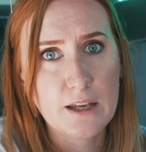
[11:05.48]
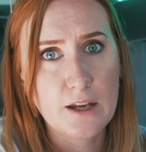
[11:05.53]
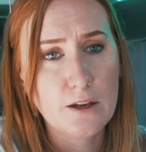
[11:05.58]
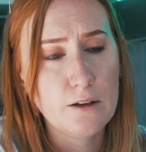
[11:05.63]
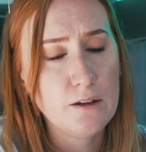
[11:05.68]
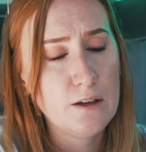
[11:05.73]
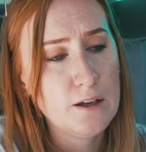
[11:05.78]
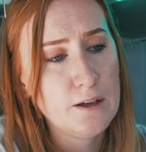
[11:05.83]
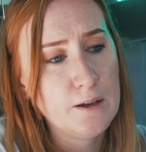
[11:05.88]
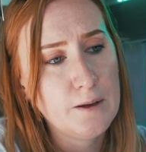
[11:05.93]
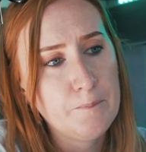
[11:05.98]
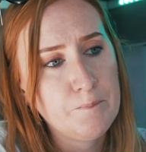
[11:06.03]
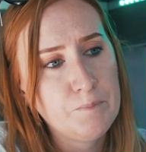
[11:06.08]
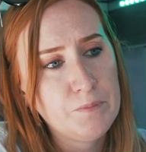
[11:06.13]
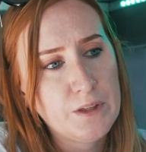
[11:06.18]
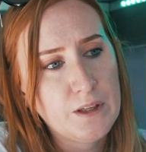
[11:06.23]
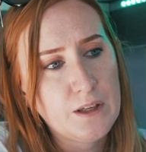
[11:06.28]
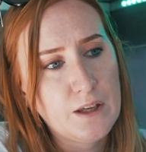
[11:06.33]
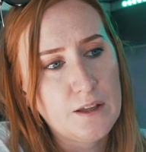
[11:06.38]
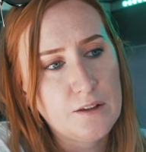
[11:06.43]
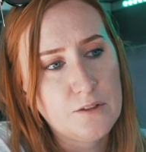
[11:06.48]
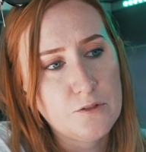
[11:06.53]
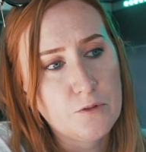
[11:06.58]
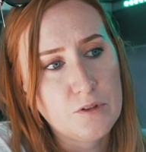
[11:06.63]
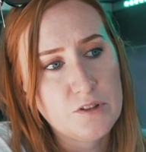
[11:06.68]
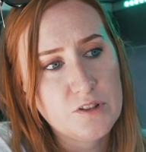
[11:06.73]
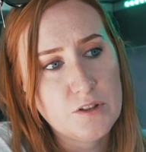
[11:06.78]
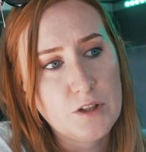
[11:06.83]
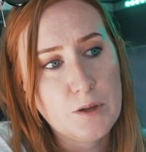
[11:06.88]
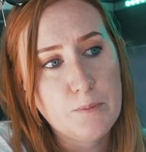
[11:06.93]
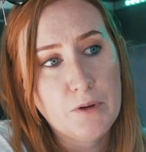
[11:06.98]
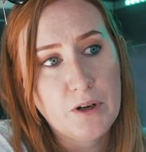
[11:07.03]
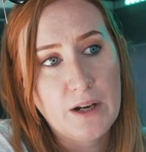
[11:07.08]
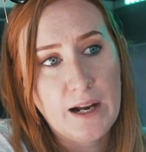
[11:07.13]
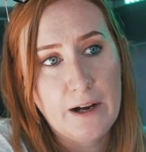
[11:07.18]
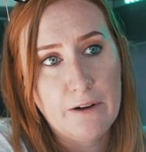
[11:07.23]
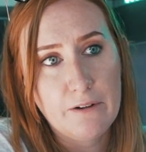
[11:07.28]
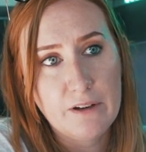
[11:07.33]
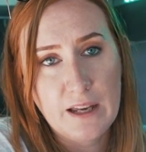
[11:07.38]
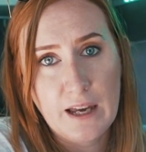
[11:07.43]
you. It's not until you put it
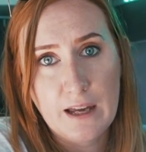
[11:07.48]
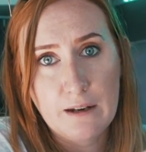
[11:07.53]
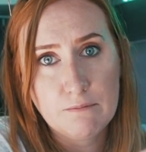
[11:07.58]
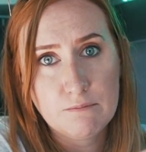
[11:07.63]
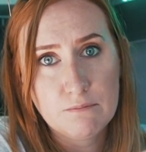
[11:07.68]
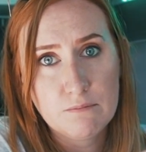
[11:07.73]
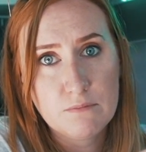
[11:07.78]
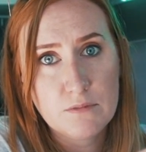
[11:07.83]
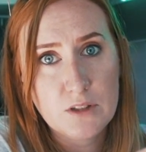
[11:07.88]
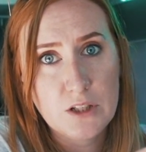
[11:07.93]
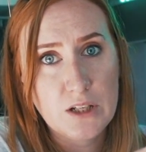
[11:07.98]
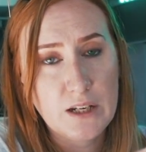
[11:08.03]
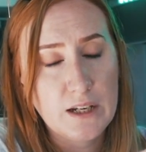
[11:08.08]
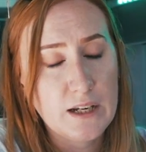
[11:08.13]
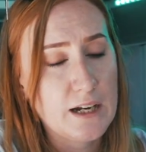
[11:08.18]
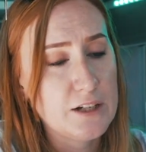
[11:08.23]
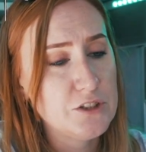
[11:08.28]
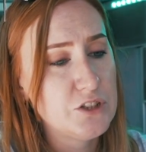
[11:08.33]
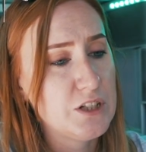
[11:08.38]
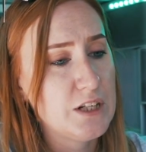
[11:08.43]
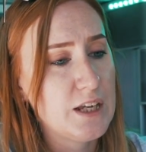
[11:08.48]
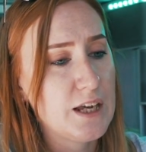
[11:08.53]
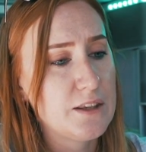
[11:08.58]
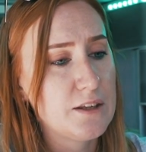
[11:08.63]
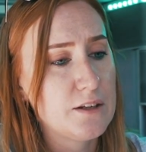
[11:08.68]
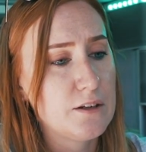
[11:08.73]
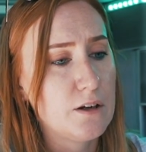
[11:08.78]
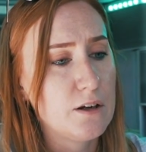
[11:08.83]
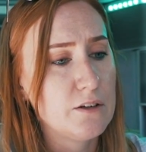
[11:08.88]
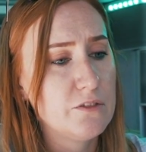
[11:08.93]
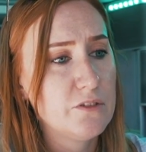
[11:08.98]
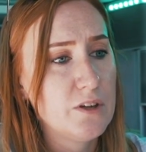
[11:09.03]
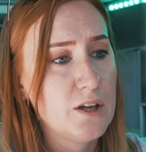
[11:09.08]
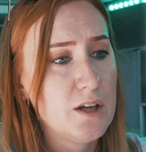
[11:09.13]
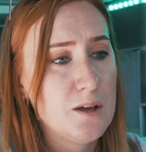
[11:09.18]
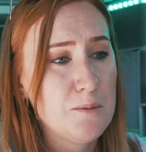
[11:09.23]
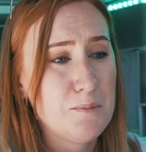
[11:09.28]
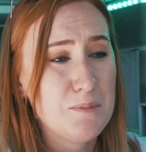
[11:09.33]
out again that you actually get the knife.